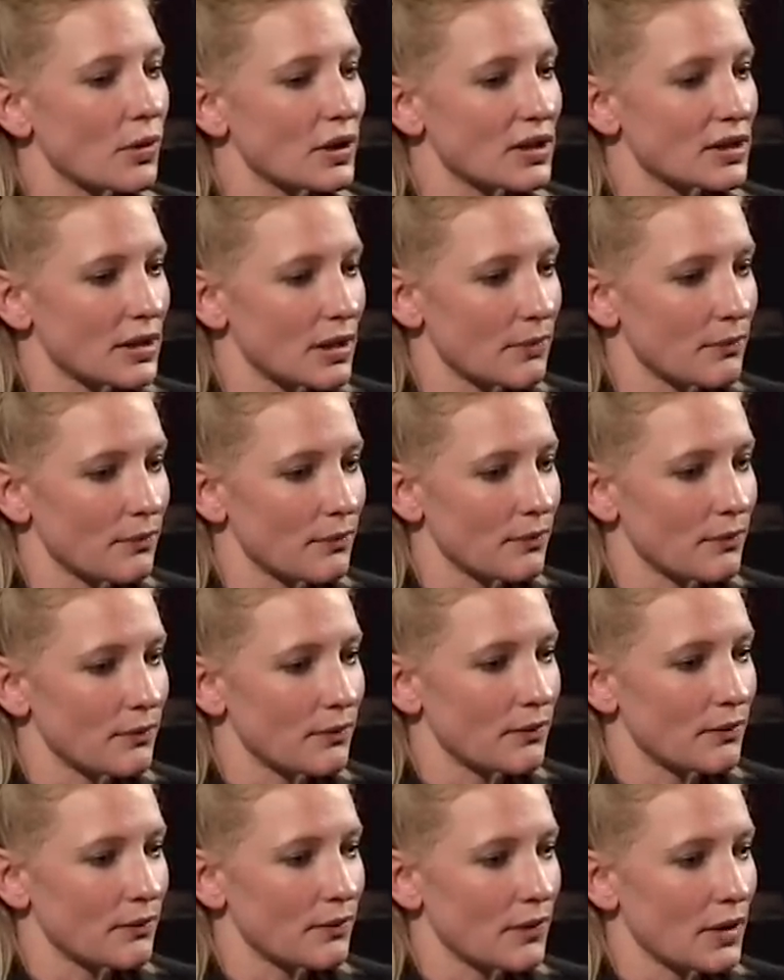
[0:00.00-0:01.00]
It's, um,
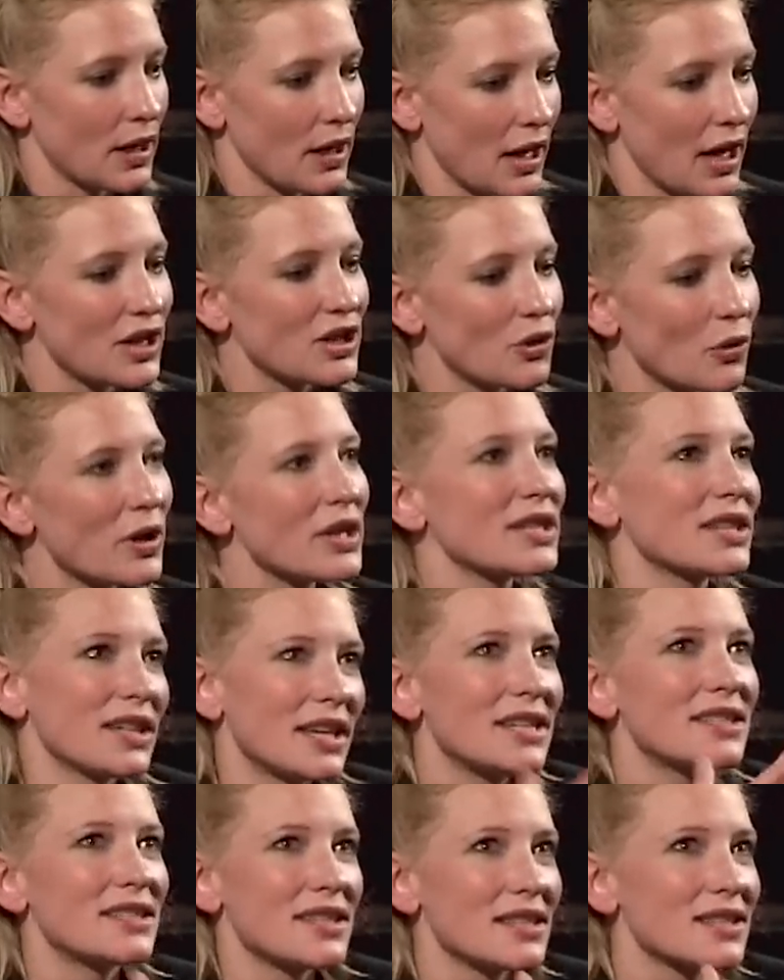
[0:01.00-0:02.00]
it's always,
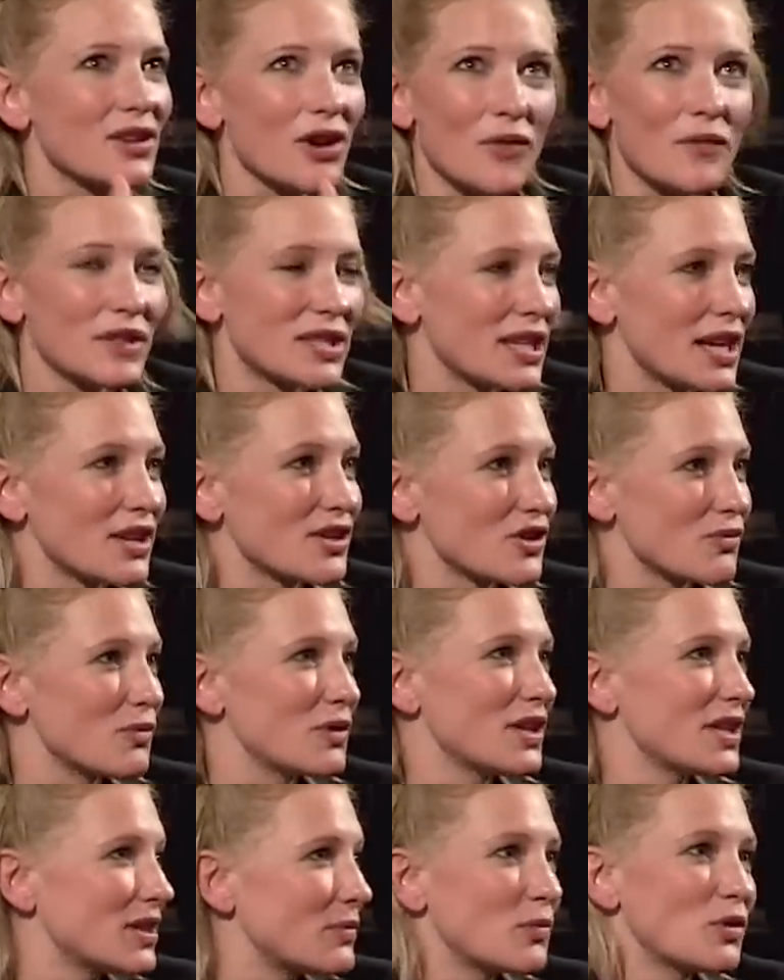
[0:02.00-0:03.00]
is this conversation
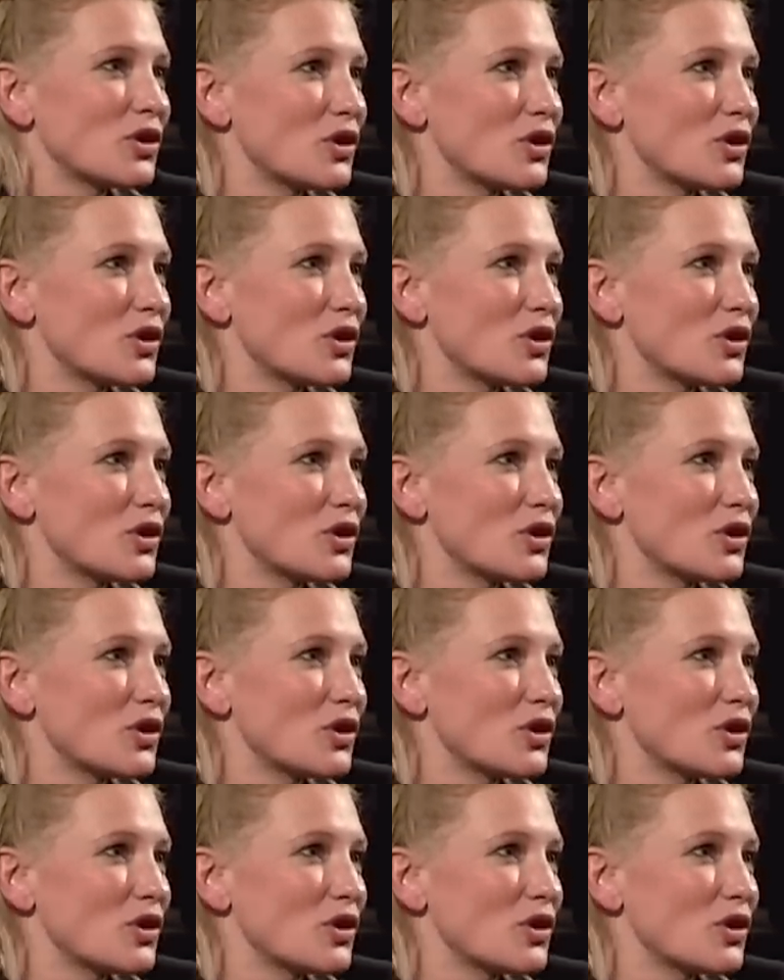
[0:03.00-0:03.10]
with this